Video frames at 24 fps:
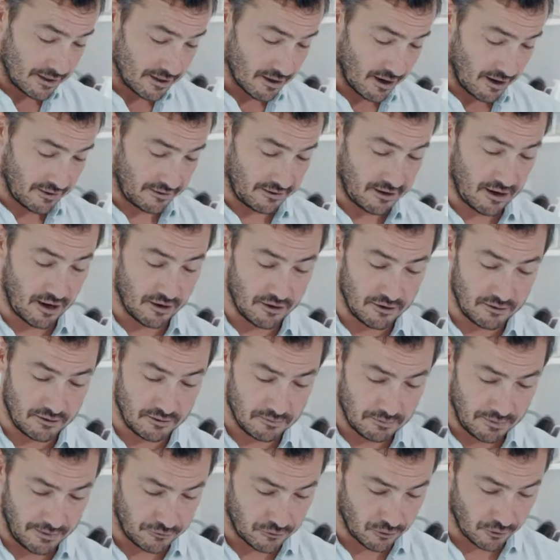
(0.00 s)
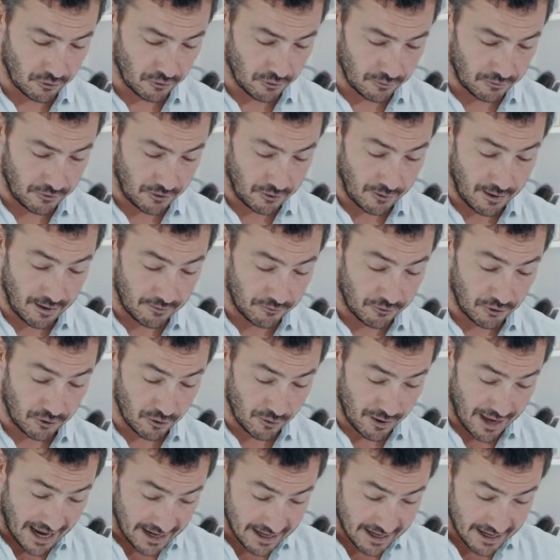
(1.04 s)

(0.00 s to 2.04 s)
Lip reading: nice coloured beef stroganoff, then you have to do it, and